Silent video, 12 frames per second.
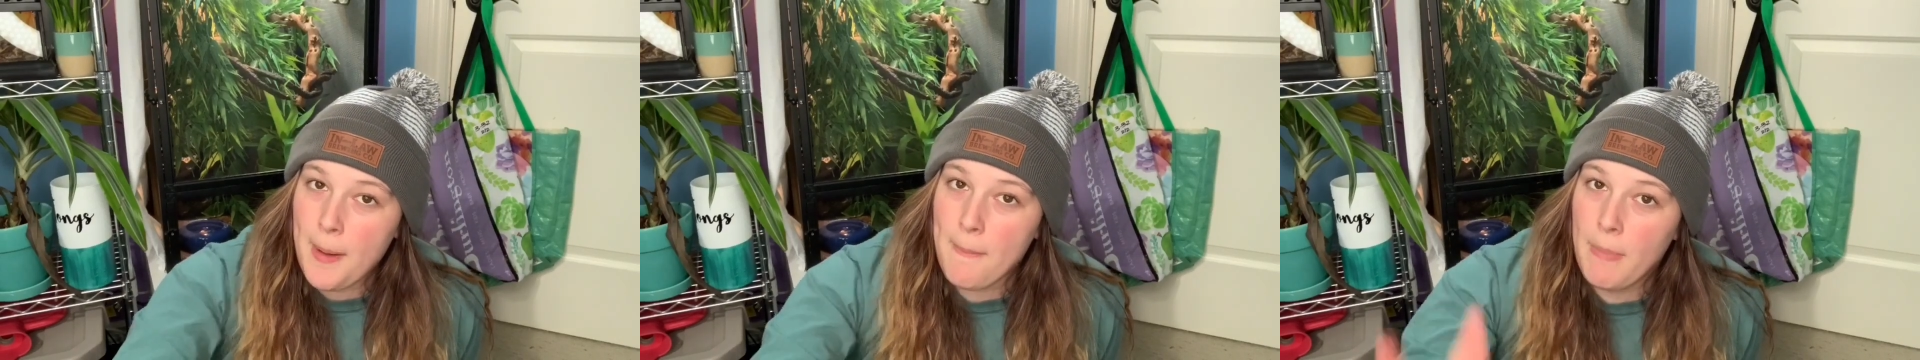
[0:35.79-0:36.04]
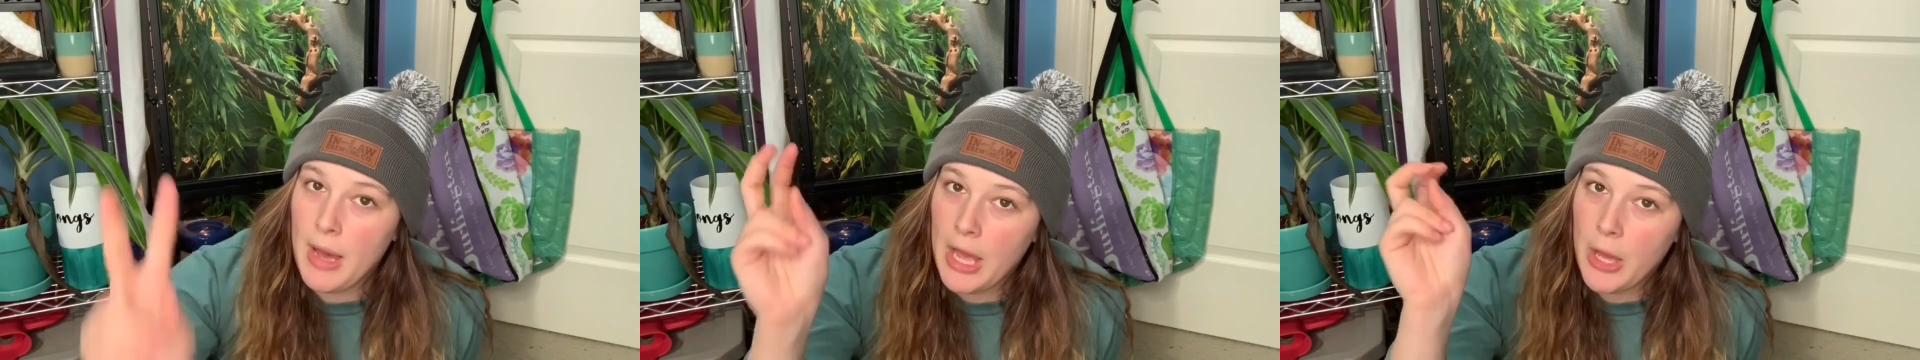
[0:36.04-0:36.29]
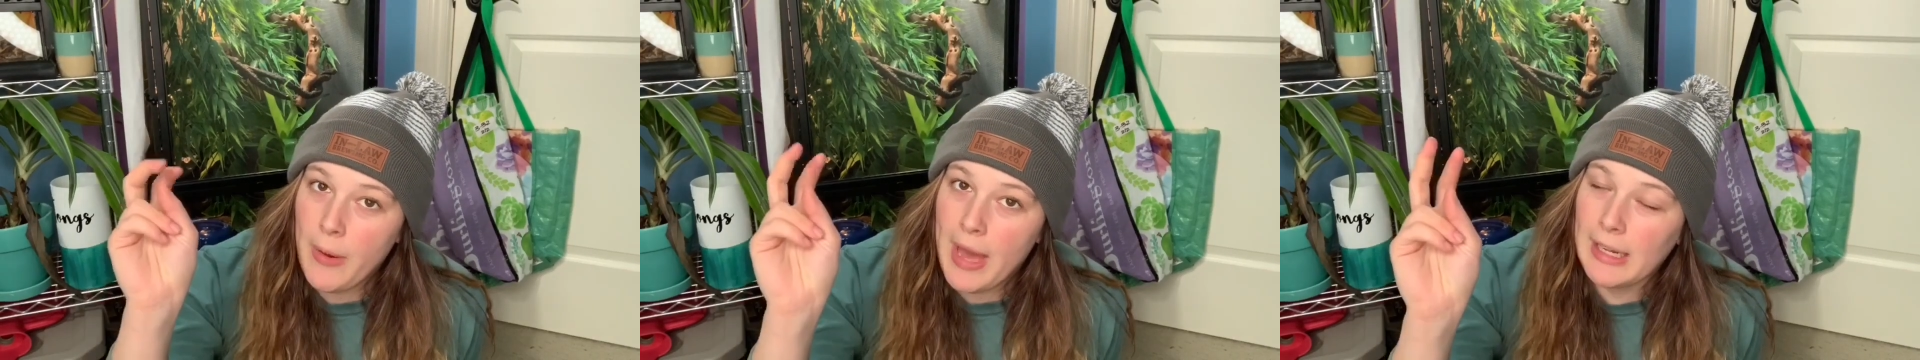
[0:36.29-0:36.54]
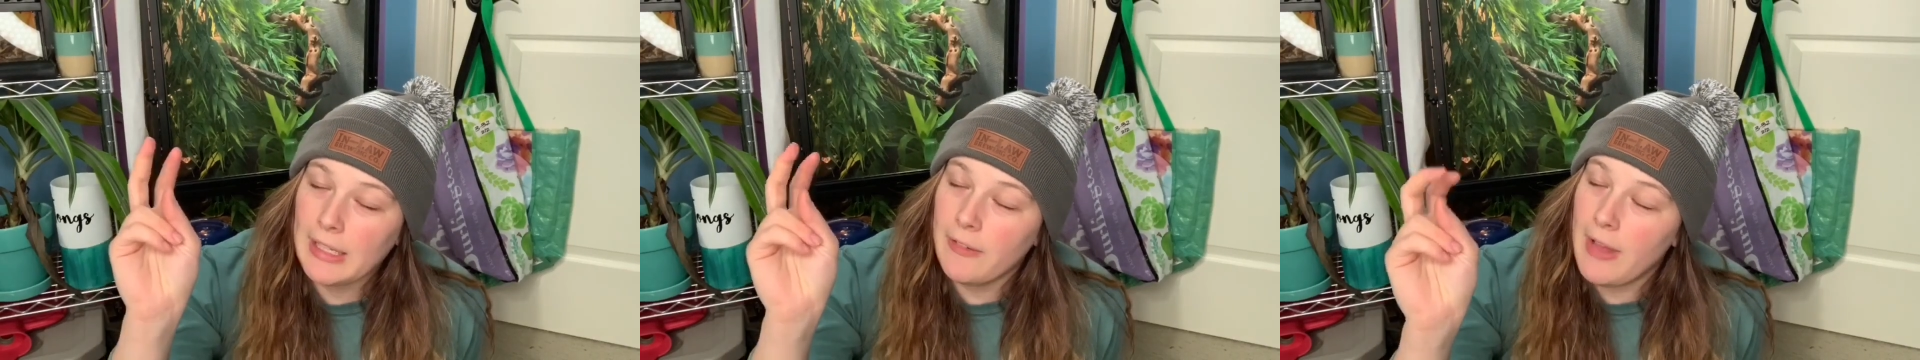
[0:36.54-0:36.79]

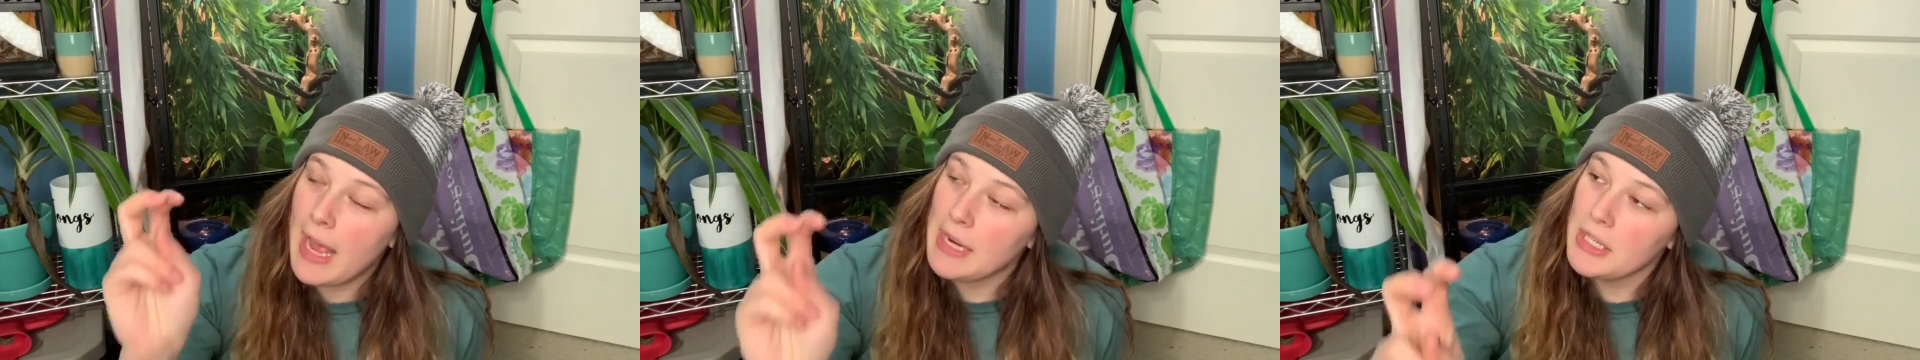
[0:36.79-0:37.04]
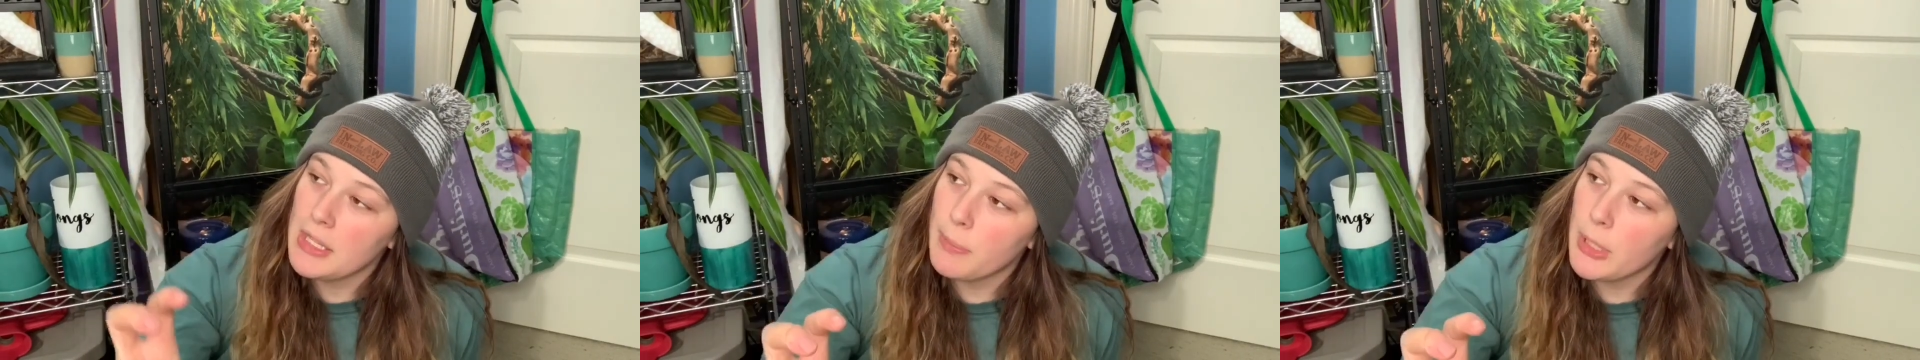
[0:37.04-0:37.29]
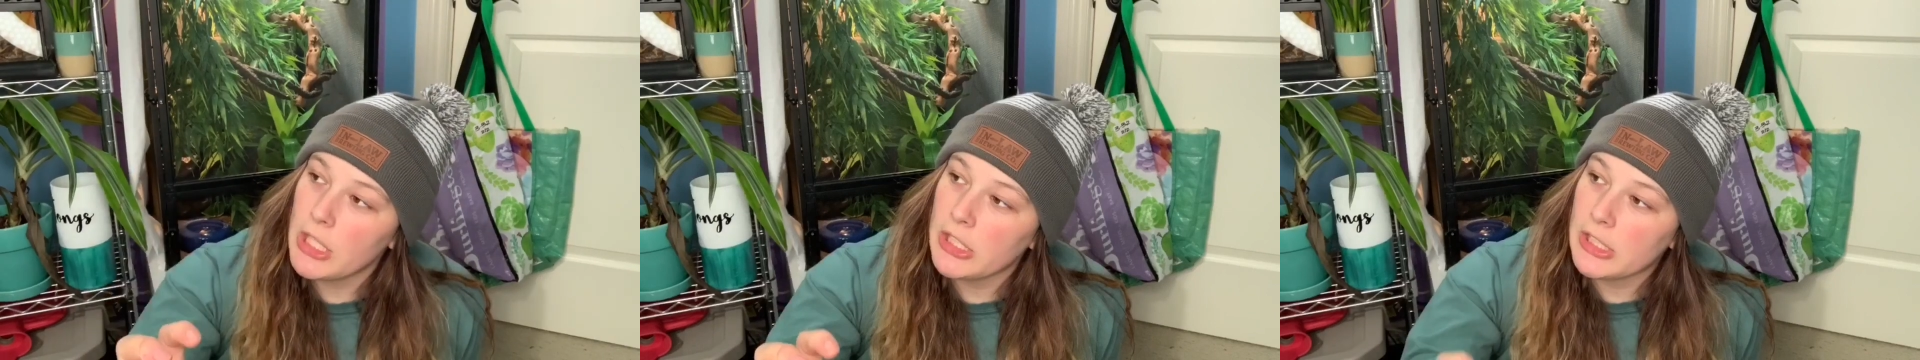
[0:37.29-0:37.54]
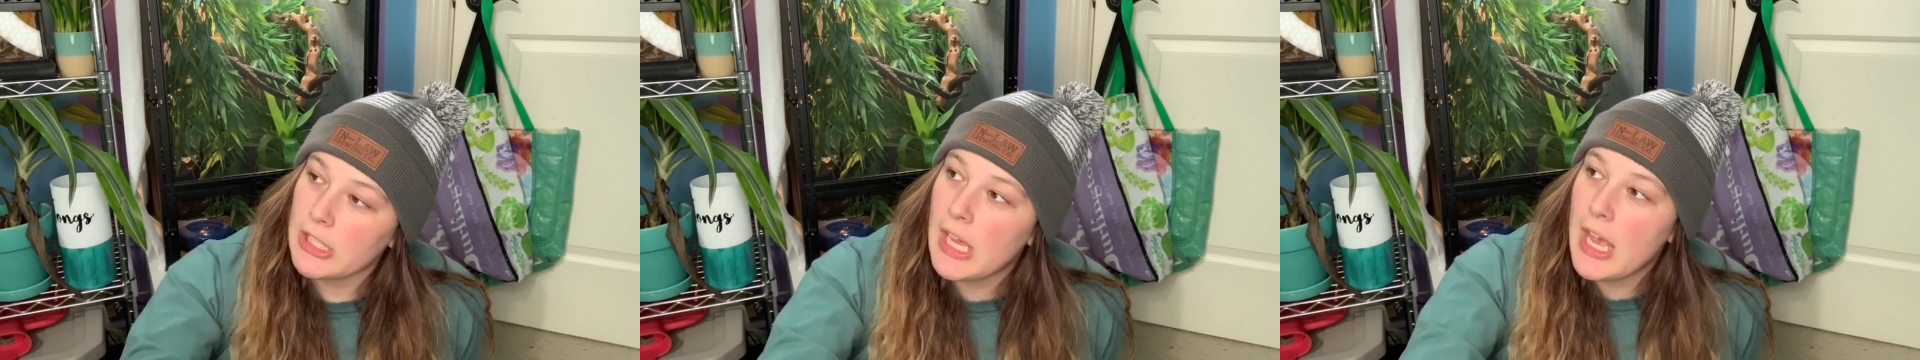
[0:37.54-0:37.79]
bioactive
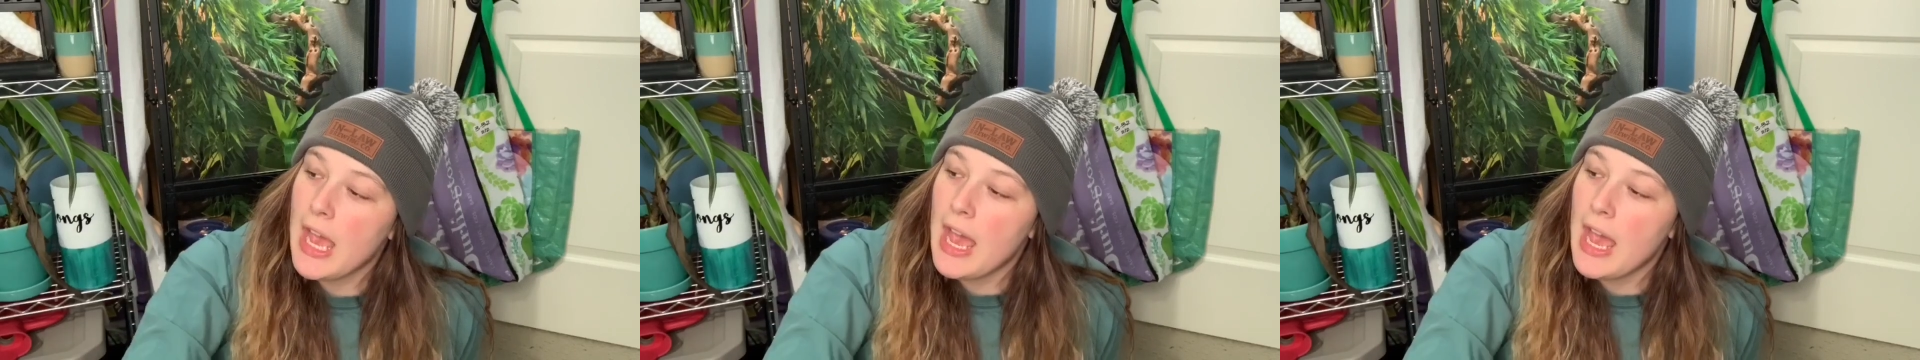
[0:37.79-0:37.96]
expert.